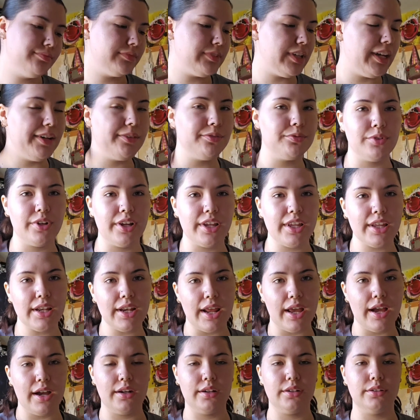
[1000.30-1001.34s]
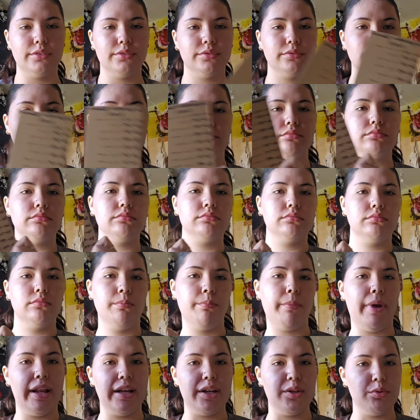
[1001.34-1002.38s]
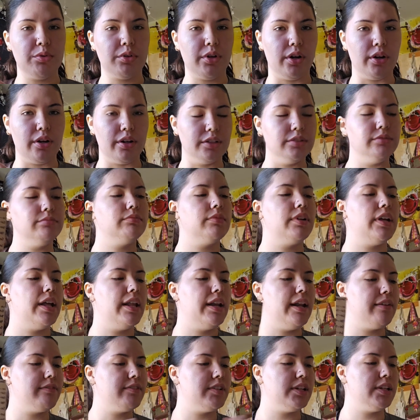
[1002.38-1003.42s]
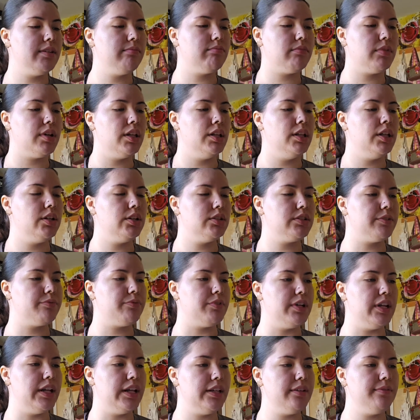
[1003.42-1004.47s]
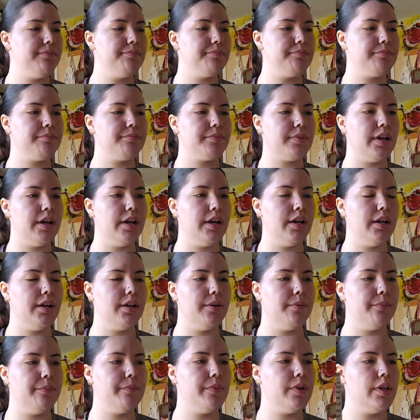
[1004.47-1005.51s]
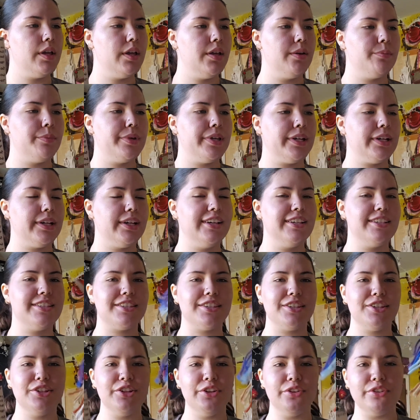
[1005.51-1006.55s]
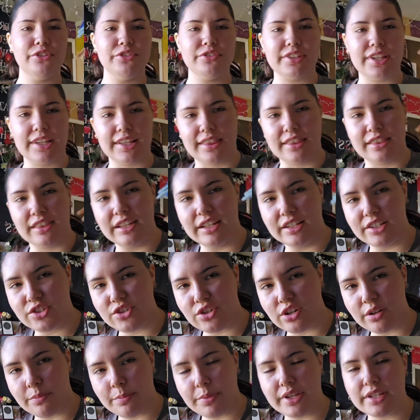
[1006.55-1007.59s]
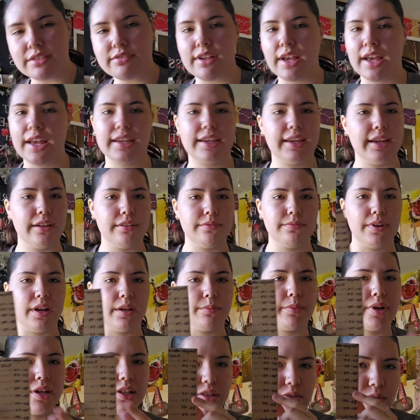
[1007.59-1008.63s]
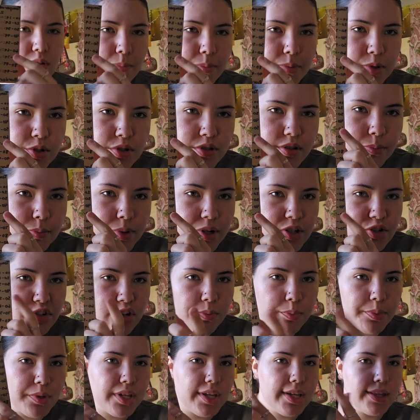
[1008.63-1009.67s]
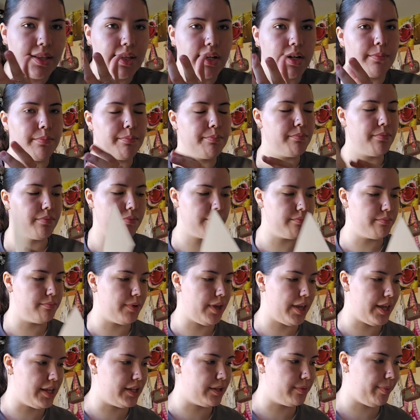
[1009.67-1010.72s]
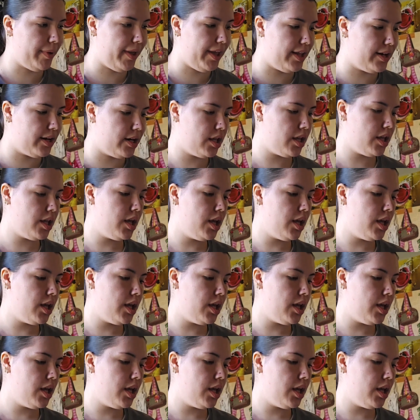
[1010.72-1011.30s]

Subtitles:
I've written out my new card, and I've done it a little differently. Because you know those like thin Sharpies? I can't find mine. So I've used a big Sharpie and then an ink pen.